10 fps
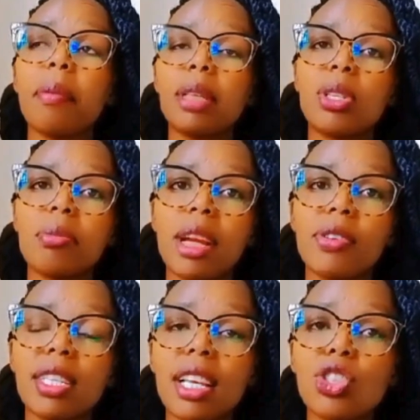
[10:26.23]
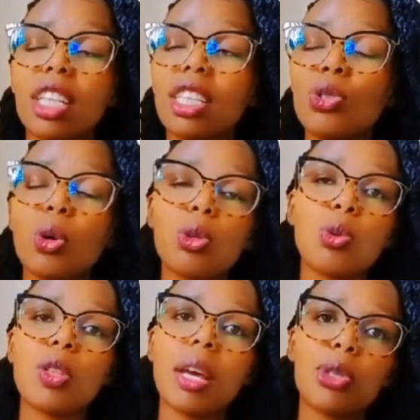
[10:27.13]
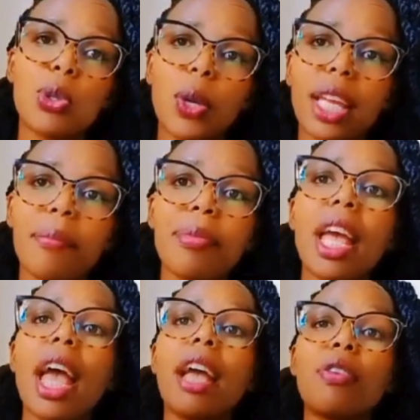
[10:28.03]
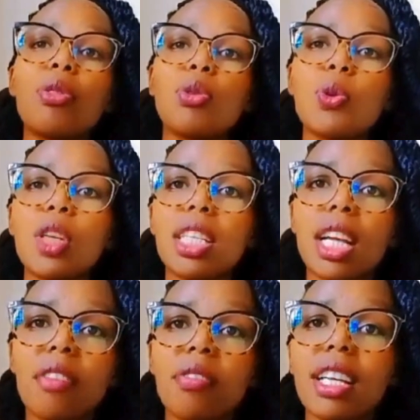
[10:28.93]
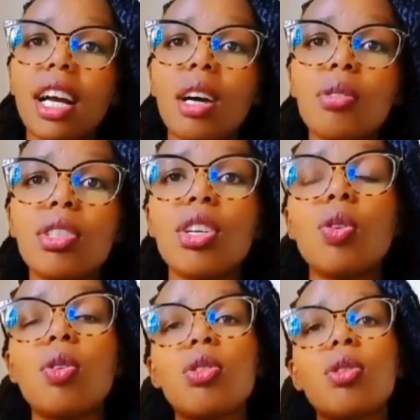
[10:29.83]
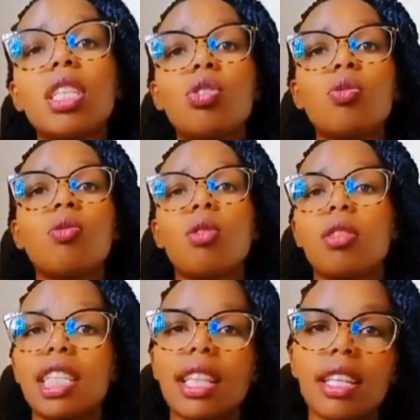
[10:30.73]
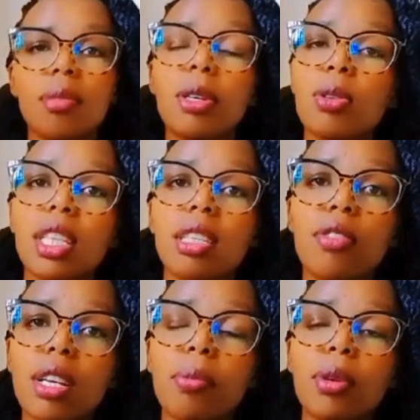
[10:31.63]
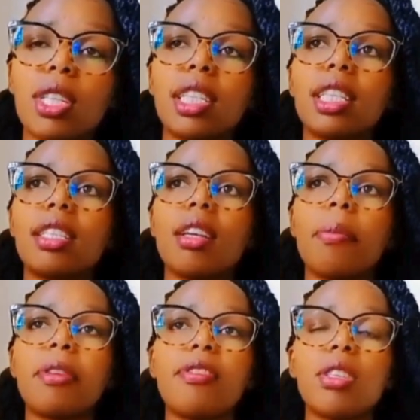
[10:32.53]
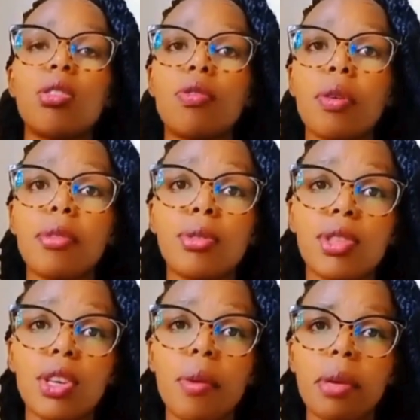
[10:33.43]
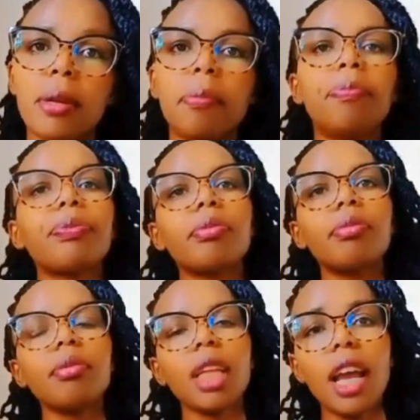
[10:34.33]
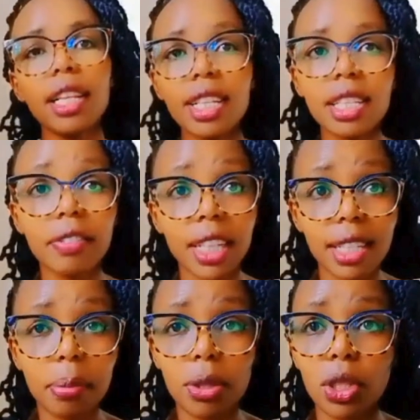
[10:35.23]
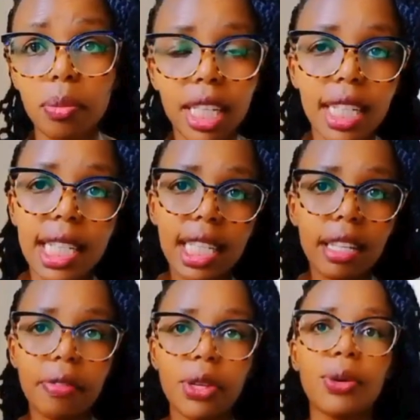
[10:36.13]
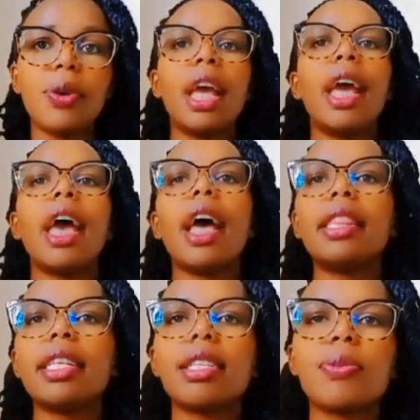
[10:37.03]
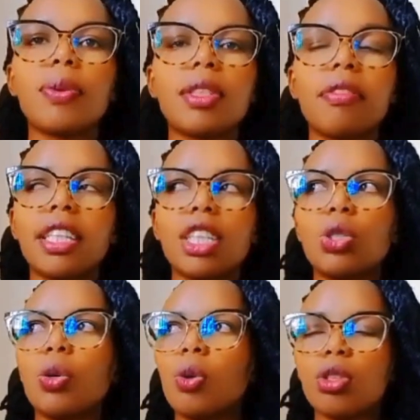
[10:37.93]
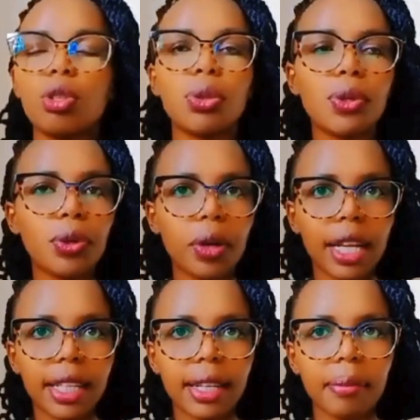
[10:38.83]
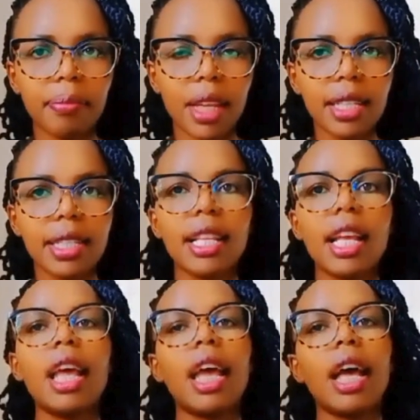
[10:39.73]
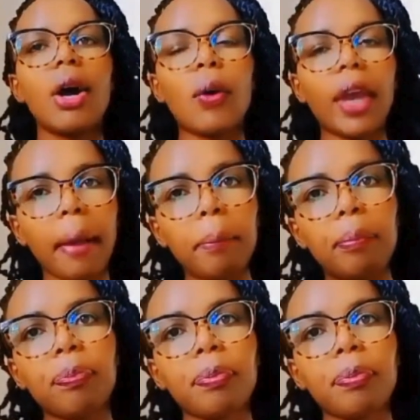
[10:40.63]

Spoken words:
based on my research, and it's also what I'm doing. And for those who already have an account, you also need to consider this because it's very important. It prevents you from losing your money. I'll just give you examples to make it easier for you, and this is what financial goals should look like. Yes? Okay.